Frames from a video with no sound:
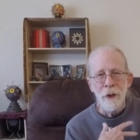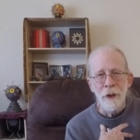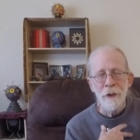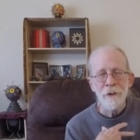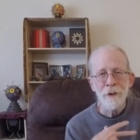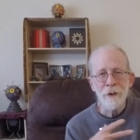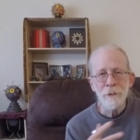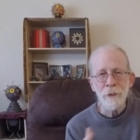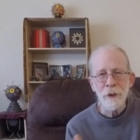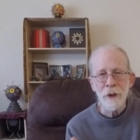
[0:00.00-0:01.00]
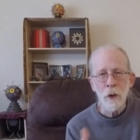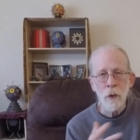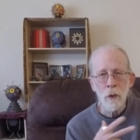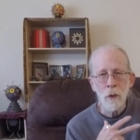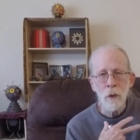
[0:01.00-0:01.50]
It's the
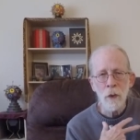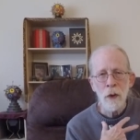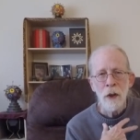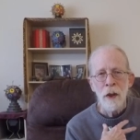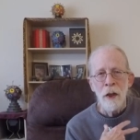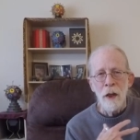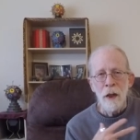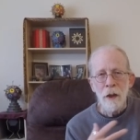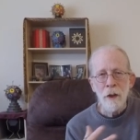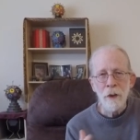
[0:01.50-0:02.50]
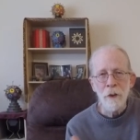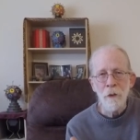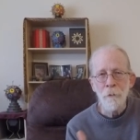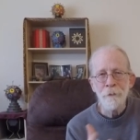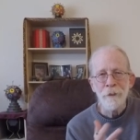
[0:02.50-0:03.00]
whole uh,
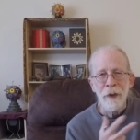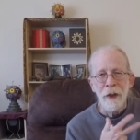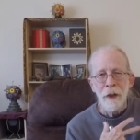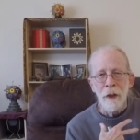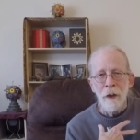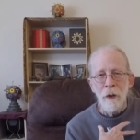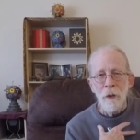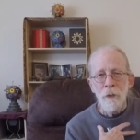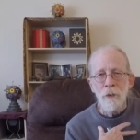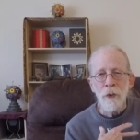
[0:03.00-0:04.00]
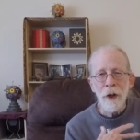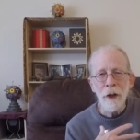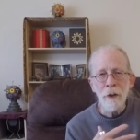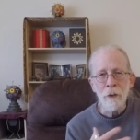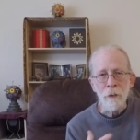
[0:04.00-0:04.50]

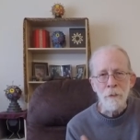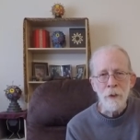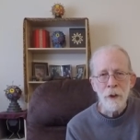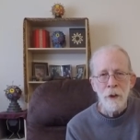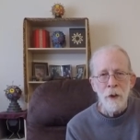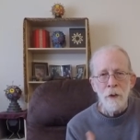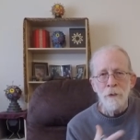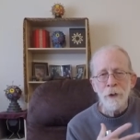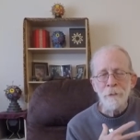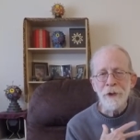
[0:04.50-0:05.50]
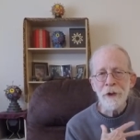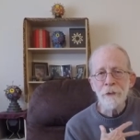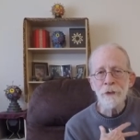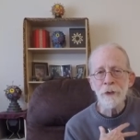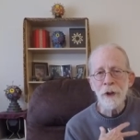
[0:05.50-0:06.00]
realm from
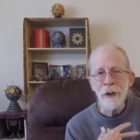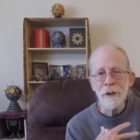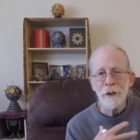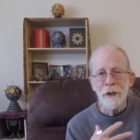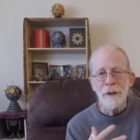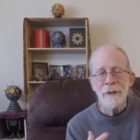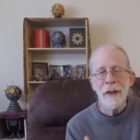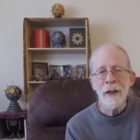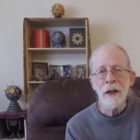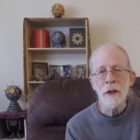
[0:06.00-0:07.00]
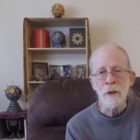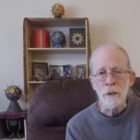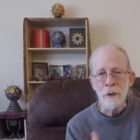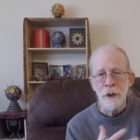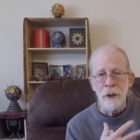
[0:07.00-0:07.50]
Tiferet
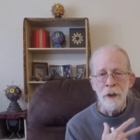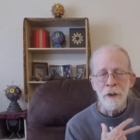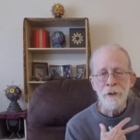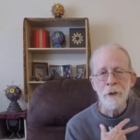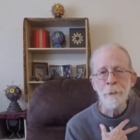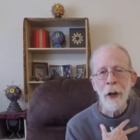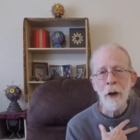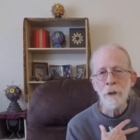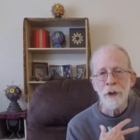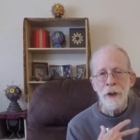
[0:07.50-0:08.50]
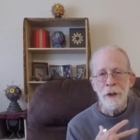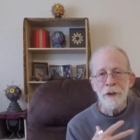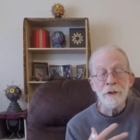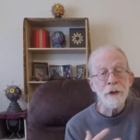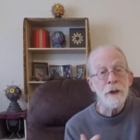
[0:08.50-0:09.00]
down is about
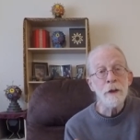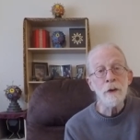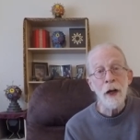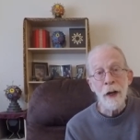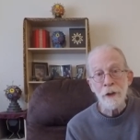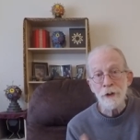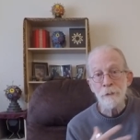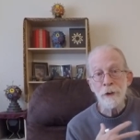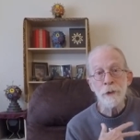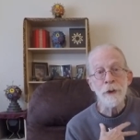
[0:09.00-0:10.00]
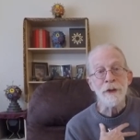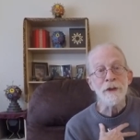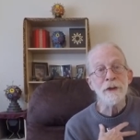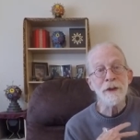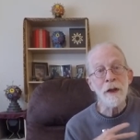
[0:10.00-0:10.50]
this interaction between
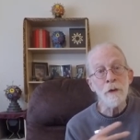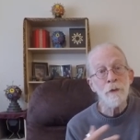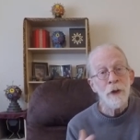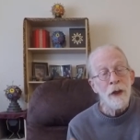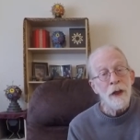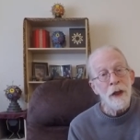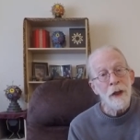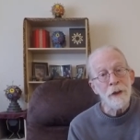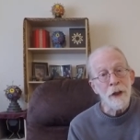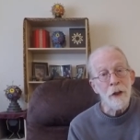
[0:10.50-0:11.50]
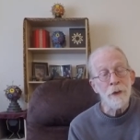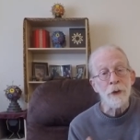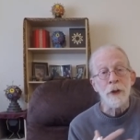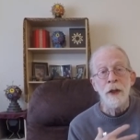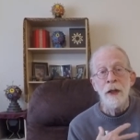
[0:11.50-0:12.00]
self and other.